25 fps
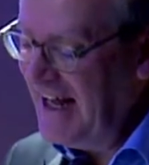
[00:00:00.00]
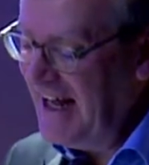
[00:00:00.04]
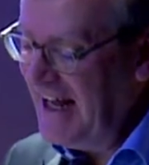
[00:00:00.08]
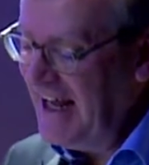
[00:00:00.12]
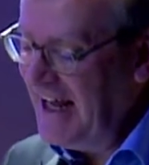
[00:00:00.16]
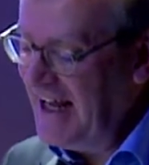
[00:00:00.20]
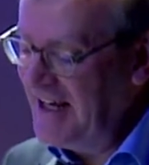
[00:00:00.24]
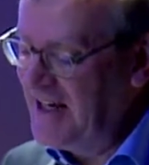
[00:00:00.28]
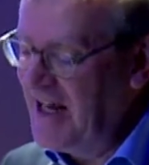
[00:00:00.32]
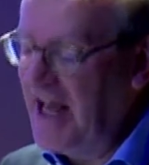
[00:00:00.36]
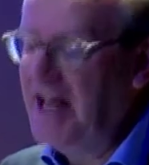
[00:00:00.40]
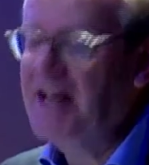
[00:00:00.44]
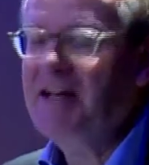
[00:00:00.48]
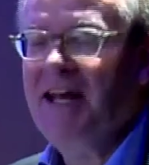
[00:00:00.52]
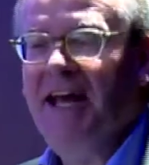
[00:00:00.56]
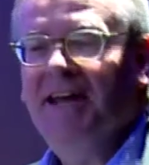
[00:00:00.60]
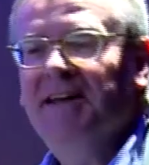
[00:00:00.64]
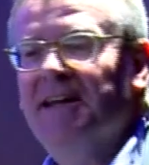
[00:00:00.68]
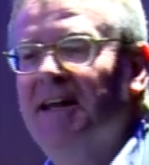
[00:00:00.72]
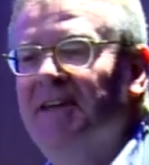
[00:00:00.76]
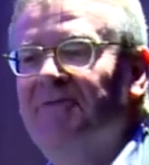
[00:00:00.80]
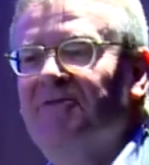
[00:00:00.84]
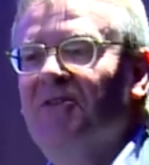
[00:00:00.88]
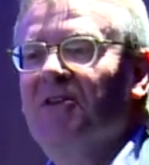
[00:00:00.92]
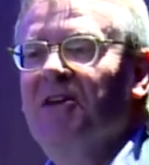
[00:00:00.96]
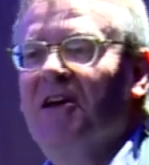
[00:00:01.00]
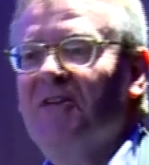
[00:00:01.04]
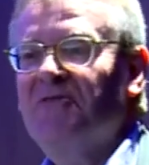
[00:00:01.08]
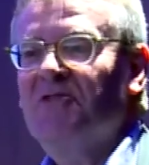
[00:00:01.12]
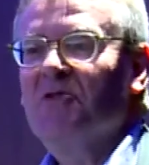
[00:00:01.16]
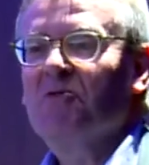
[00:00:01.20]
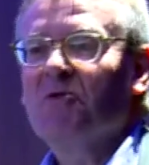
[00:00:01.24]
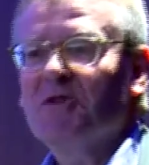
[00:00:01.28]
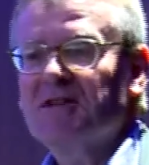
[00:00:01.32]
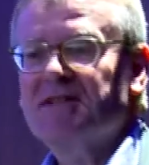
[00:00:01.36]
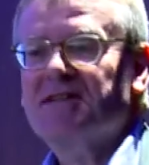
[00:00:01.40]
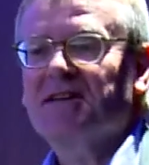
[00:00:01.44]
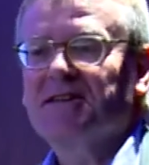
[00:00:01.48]
And if
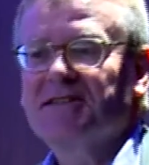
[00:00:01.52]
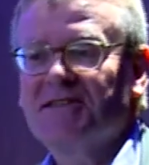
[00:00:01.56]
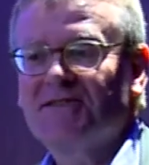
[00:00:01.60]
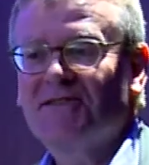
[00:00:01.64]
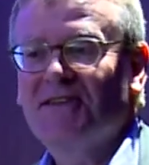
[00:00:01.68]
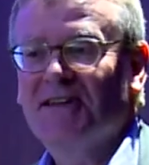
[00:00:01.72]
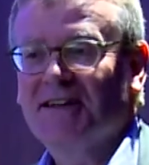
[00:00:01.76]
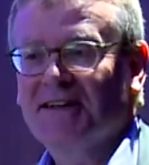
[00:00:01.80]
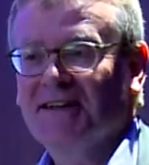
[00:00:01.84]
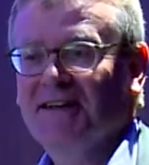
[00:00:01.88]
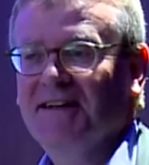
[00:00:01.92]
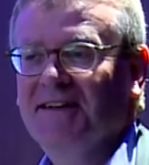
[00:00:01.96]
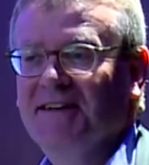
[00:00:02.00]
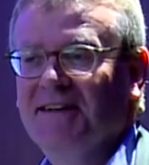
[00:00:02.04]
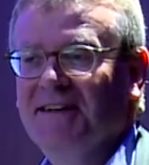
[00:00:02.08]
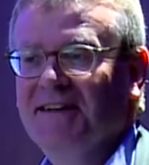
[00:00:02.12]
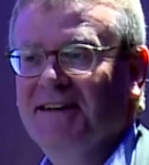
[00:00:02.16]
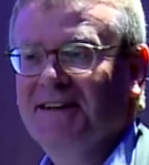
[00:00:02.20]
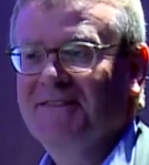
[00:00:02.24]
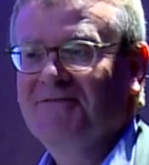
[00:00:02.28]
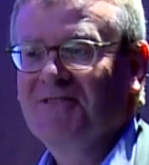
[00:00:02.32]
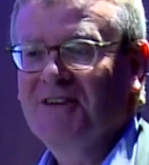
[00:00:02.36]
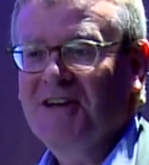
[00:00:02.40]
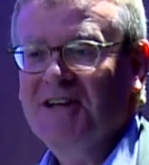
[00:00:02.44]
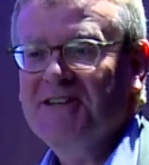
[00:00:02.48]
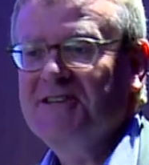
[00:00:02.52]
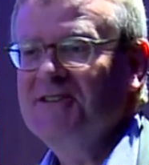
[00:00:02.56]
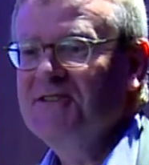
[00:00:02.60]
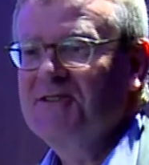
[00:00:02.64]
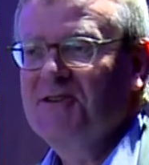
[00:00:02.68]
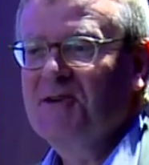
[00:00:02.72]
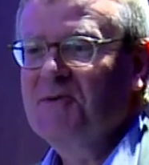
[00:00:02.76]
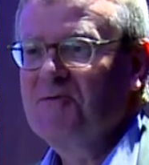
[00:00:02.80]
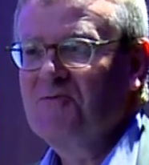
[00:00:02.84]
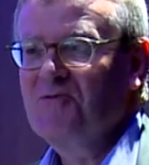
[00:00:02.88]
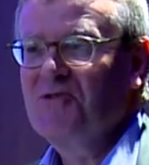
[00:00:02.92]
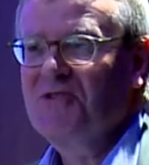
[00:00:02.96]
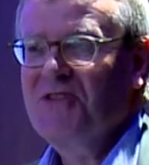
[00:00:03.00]
there was such a thing, a
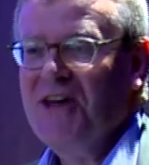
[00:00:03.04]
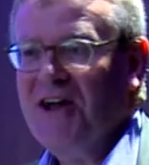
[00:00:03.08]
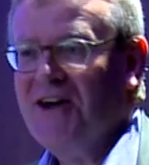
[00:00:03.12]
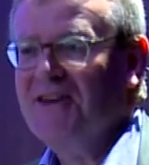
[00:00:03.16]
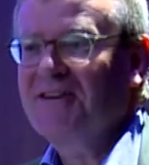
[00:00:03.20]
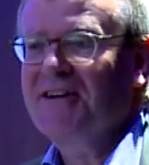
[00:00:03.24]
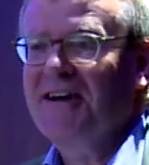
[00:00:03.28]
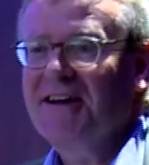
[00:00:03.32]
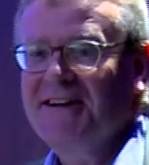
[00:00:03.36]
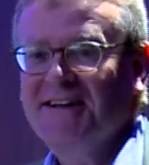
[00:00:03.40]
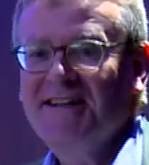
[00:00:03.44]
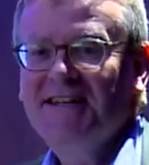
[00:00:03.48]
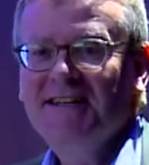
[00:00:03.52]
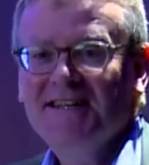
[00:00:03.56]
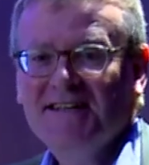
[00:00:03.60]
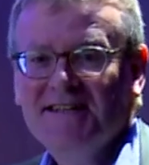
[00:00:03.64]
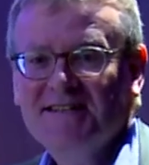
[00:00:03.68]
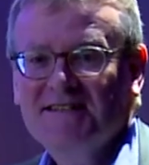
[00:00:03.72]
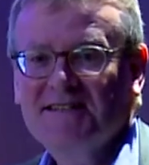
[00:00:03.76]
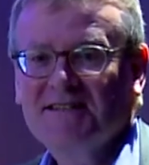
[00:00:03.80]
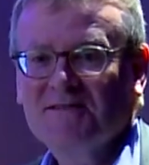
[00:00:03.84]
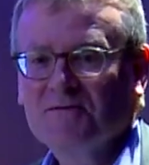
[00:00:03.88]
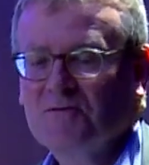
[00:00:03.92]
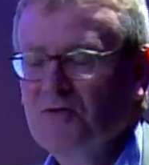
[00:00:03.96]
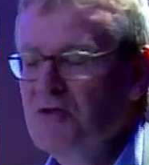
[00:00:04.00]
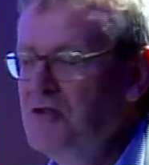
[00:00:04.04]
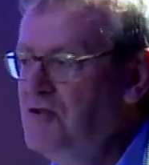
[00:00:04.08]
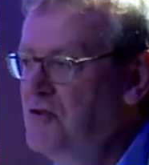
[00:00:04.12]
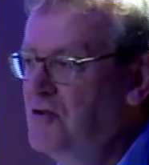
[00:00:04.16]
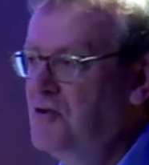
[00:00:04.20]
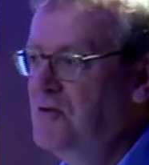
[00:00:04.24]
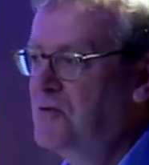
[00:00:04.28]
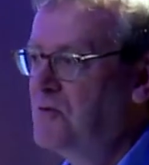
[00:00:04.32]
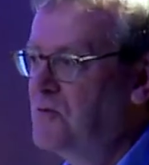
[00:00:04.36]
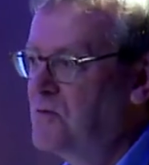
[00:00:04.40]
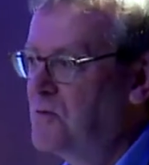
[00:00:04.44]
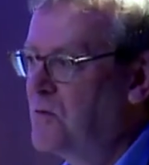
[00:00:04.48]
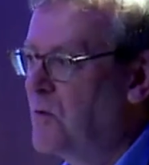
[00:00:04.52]
relationship without unease, would
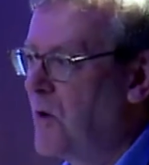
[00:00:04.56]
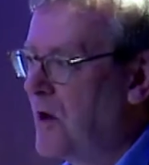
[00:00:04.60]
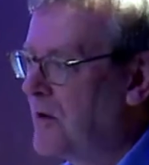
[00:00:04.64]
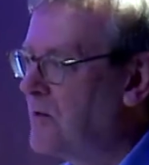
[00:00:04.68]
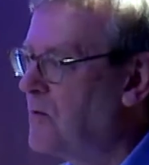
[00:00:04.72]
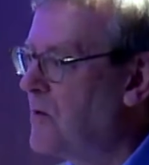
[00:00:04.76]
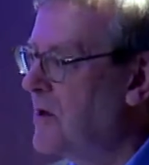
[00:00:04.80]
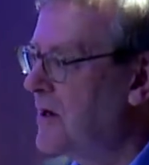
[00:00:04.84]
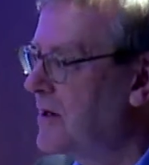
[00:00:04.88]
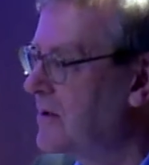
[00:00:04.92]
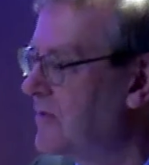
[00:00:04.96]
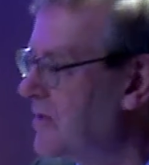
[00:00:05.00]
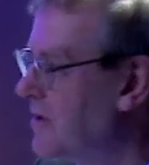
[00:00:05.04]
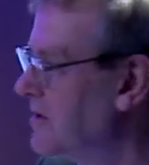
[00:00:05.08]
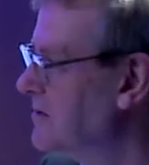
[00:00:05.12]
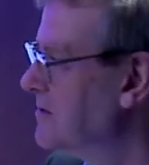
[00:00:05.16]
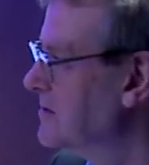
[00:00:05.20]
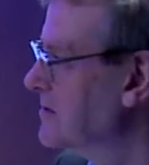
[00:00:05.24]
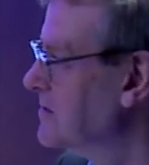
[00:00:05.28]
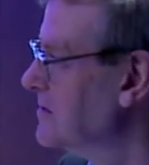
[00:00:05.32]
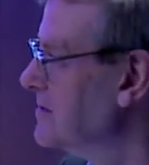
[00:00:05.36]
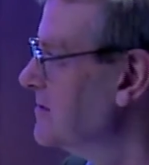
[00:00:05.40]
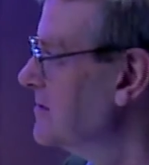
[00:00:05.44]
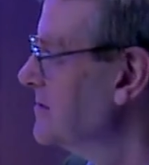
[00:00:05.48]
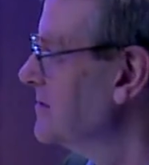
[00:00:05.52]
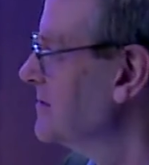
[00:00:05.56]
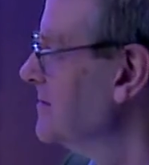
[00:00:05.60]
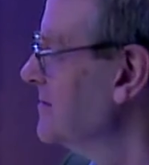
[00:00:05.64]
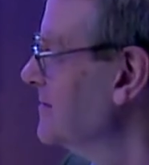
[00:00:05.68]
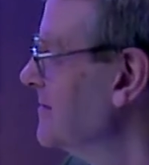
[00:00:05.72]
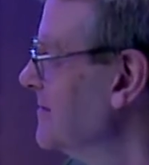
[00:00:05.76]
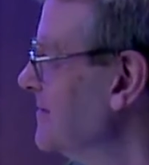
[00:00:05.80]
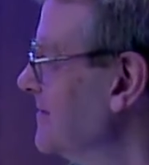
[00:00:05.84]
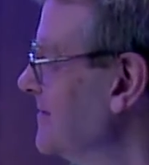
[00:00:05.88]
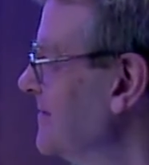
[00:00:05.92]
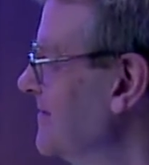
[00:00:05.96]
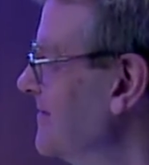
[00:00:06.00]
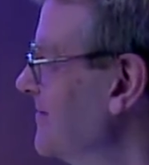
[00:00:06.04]
you want one of those?
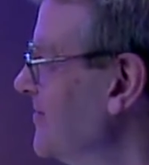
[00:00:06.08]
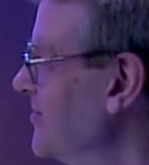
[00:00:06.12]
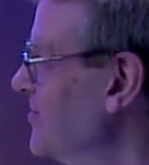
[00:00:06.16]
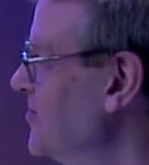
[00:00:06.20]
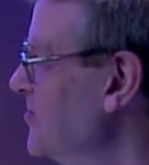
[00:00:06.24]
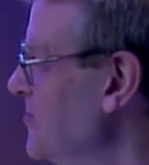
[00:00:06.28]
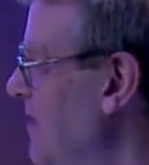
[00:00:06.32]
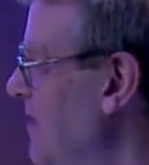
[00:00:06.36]
Would you